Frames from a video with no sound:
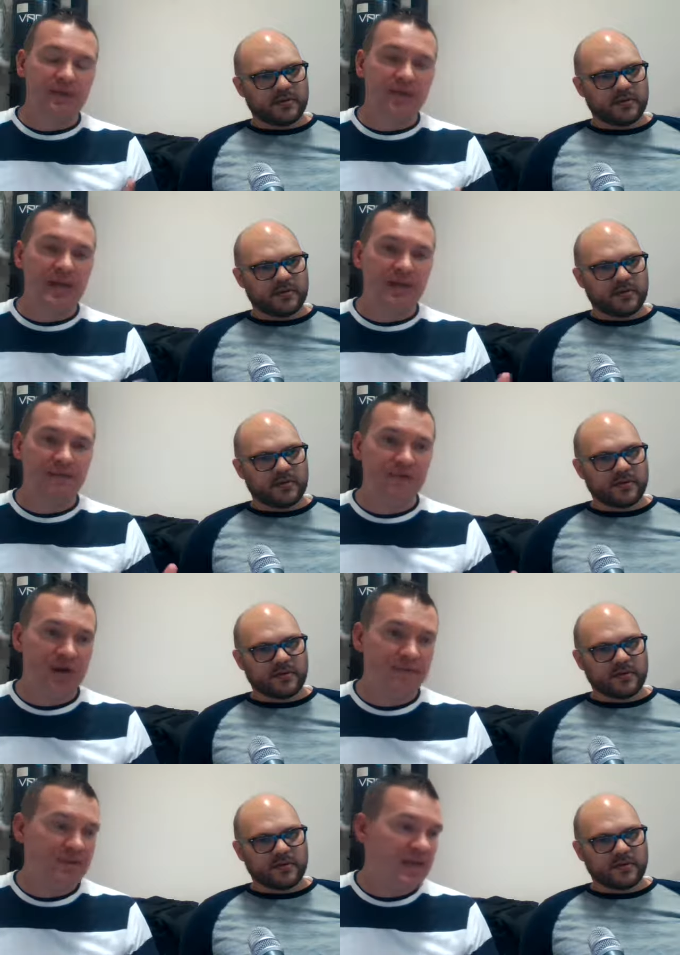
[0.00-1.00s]
Speaker 1: again, if you
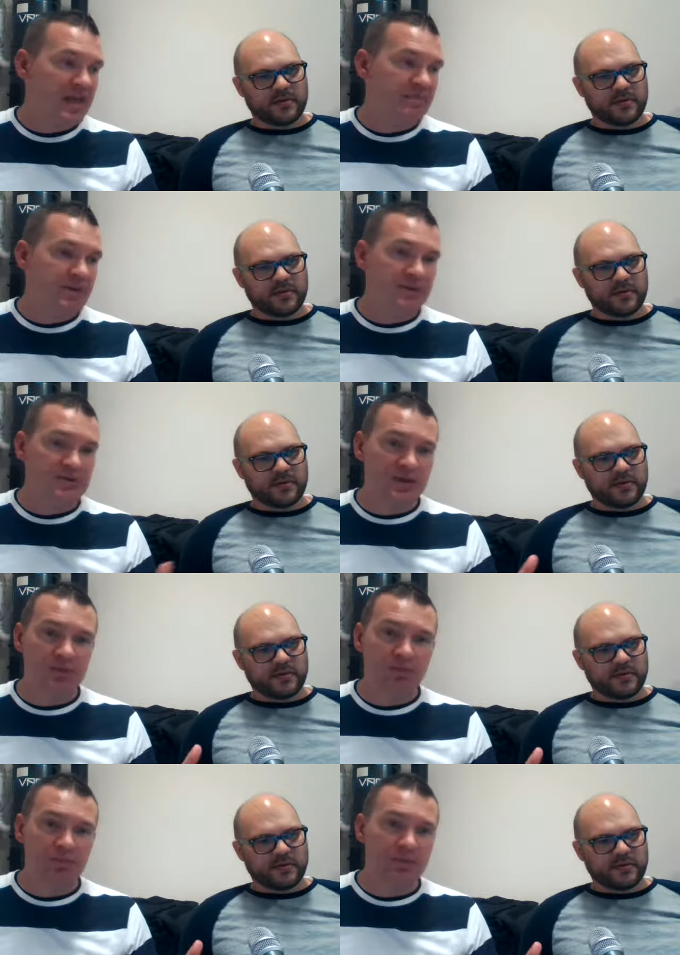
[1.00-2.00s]
have any hate mail, send it to
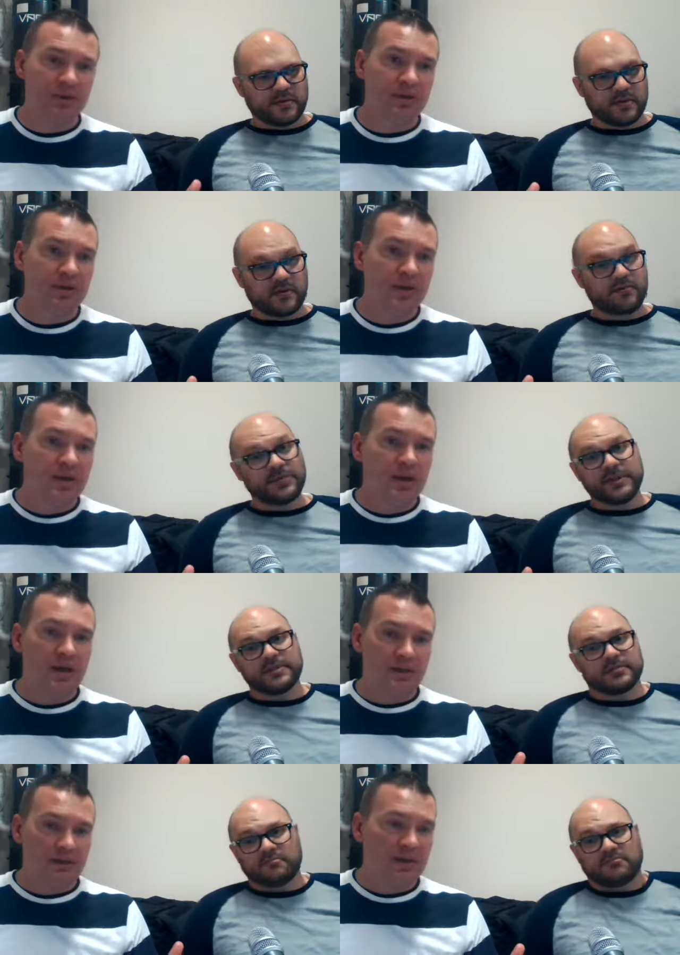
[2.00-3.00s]
Ruben, please.
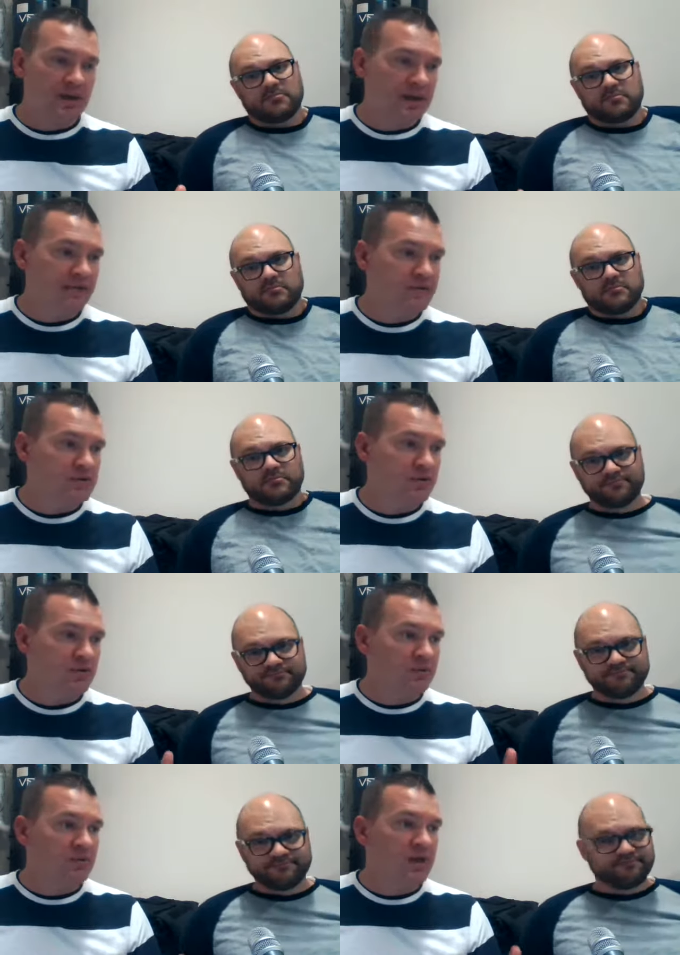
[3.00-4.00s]
Uh, uh,
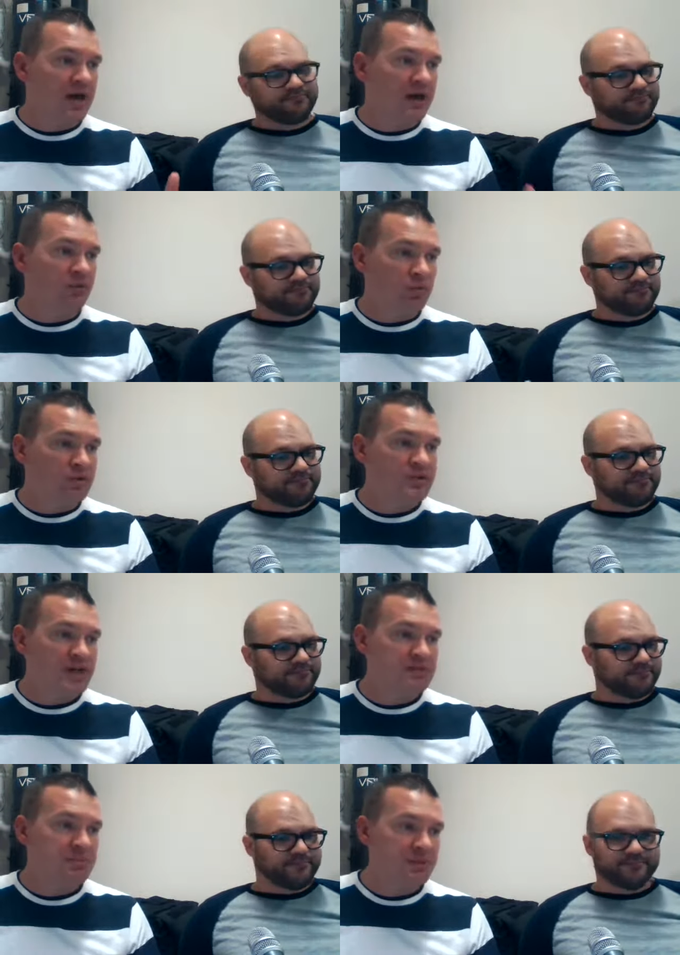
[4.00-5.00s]
so, the world's
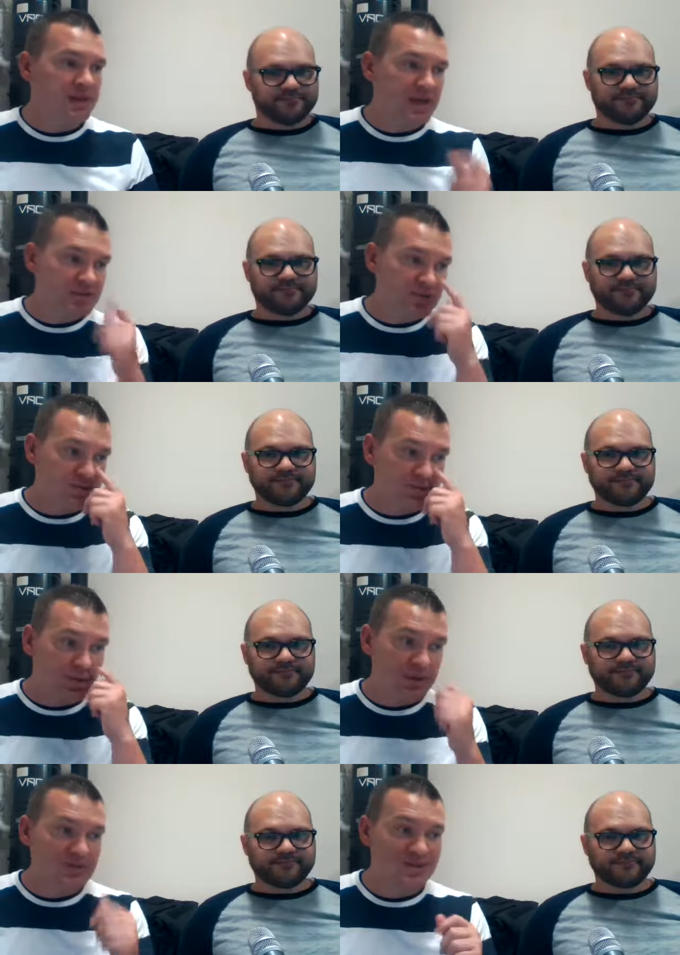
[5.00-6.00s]
highest paid actress in
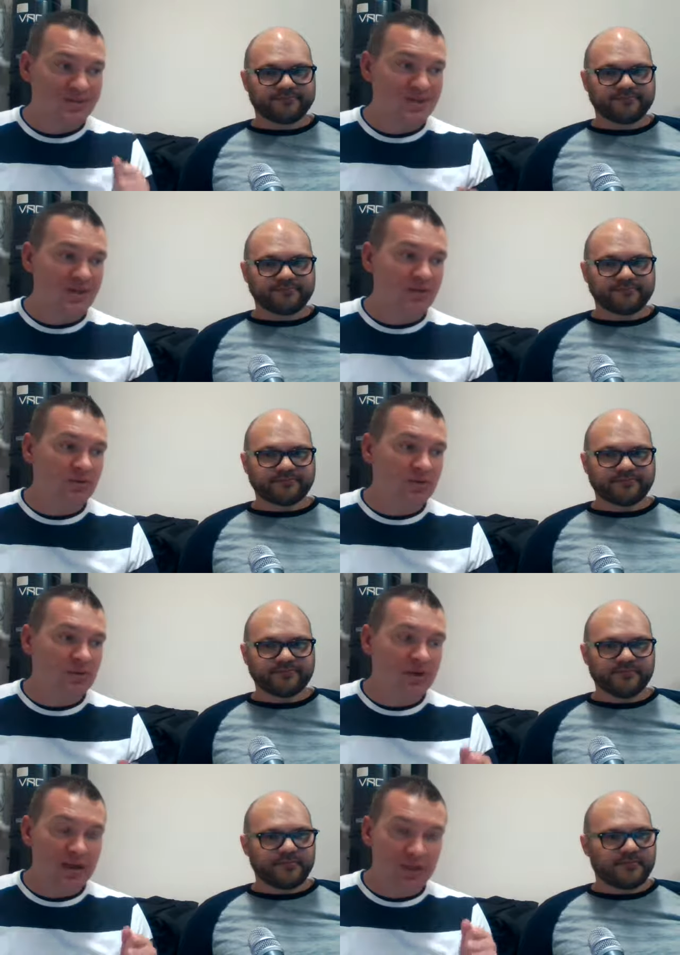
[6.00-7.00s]
2016
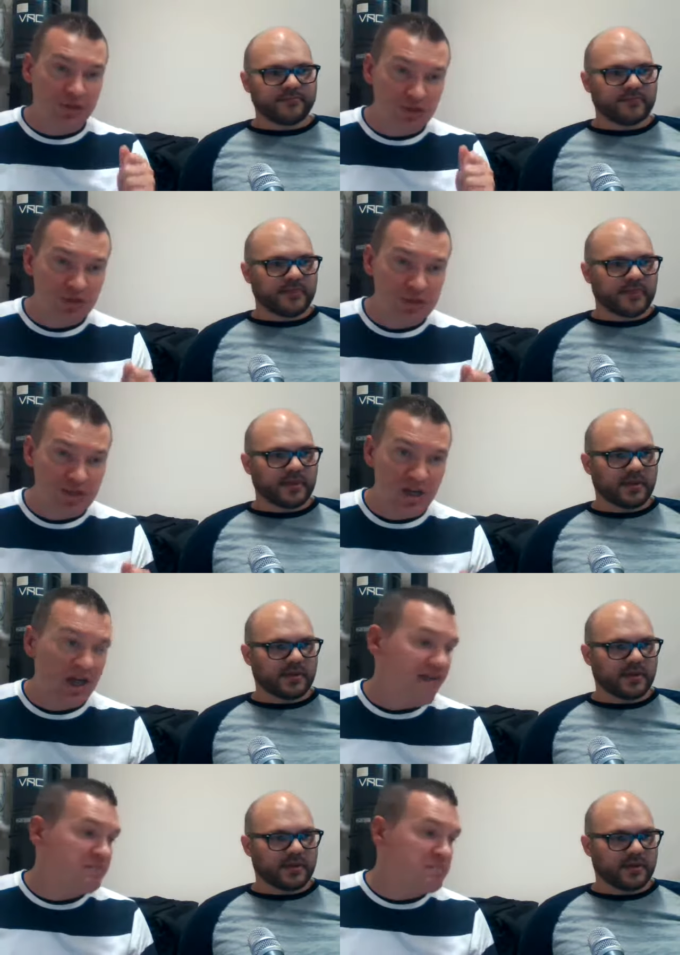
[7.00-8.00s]
at 13 and a
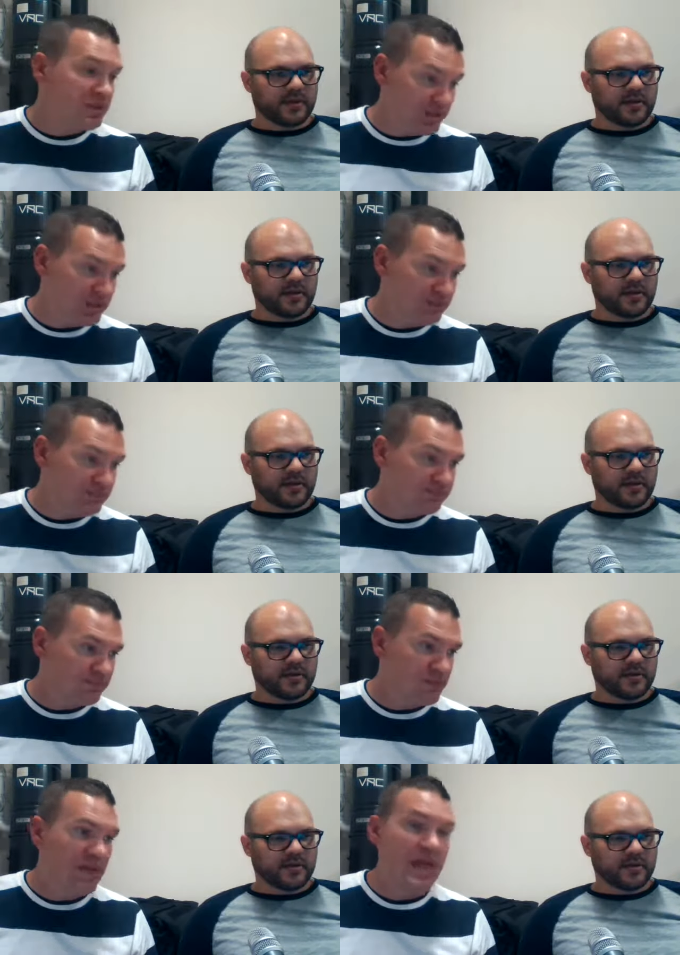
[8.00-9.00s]
half million,
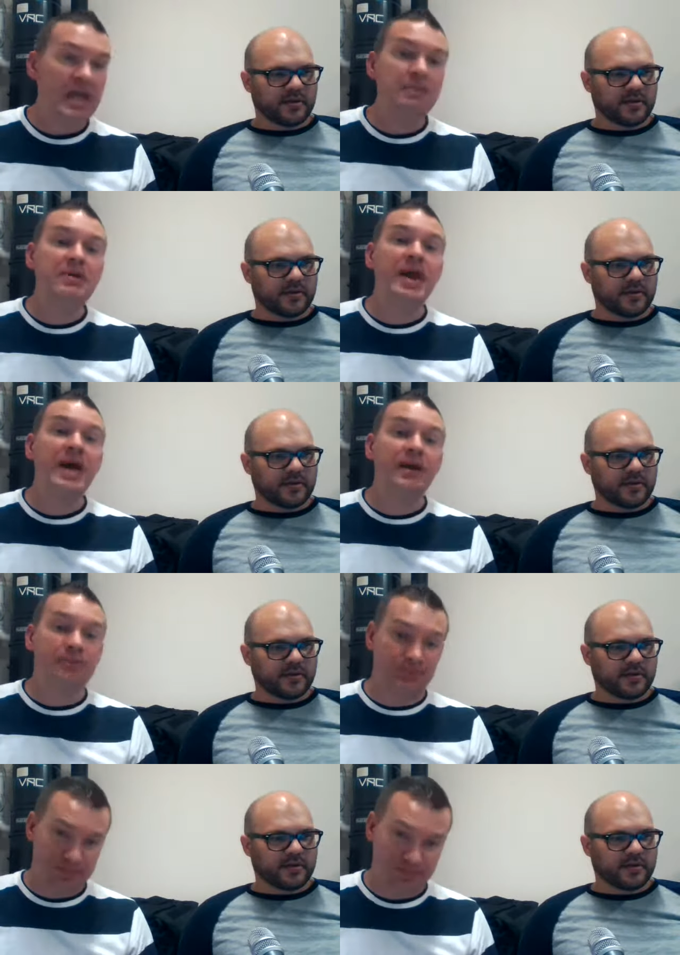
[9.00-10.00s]
Amy
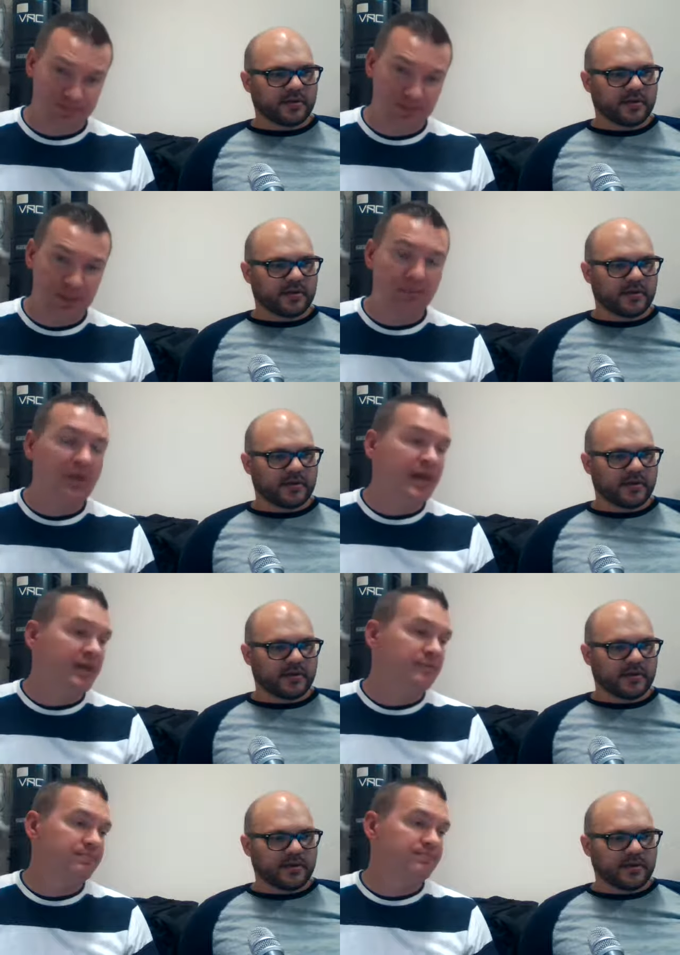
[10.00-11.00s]
Adams, double
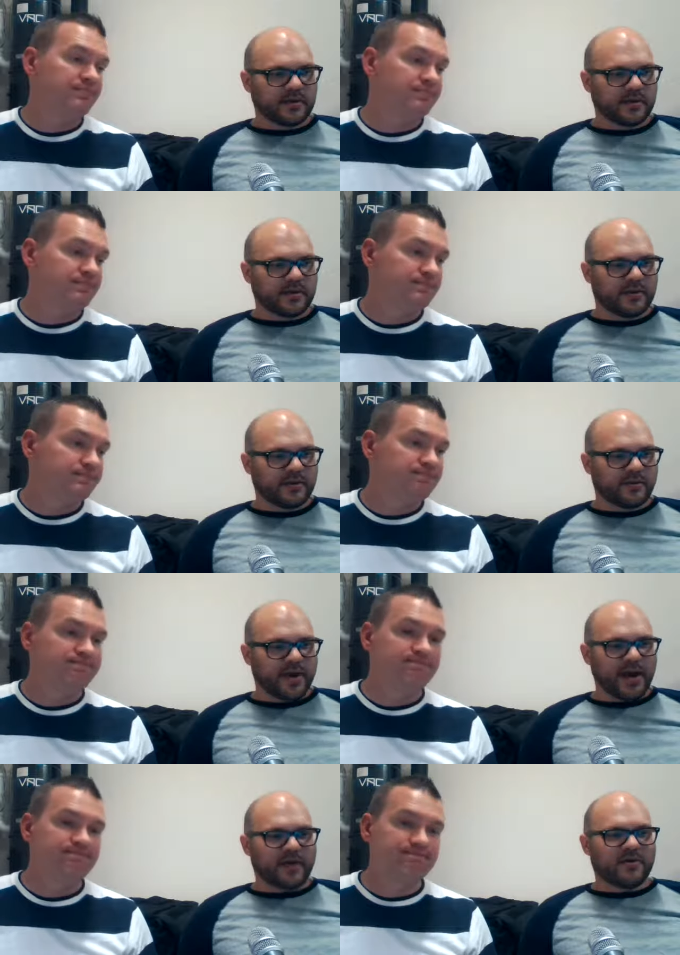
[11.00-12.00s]
A.
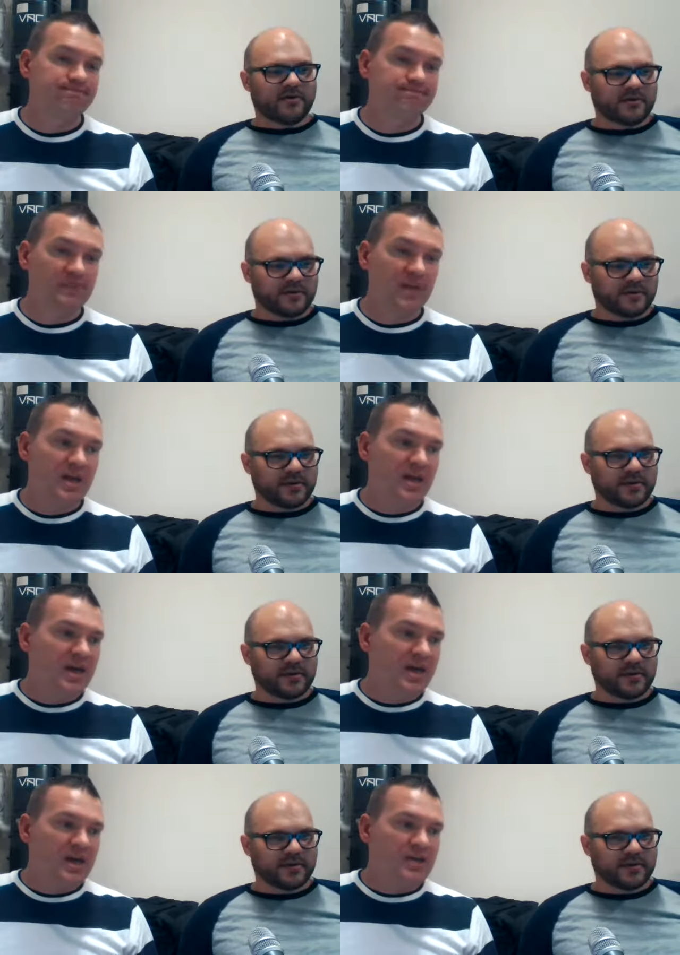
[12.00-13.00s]
Wow.
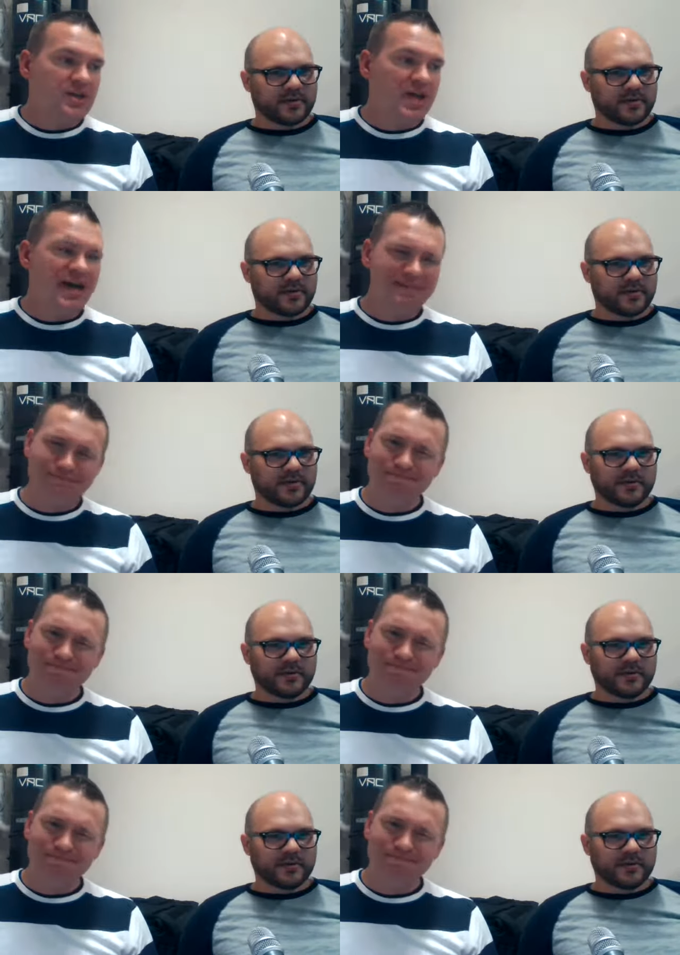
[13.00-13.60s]
I.